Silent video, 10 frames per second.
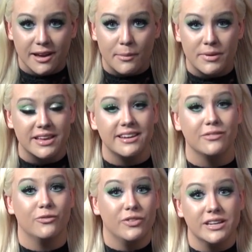come in
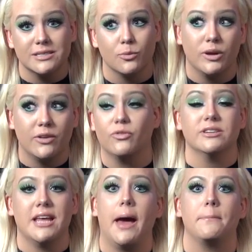and fix whatever
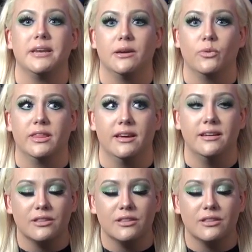is happening with it.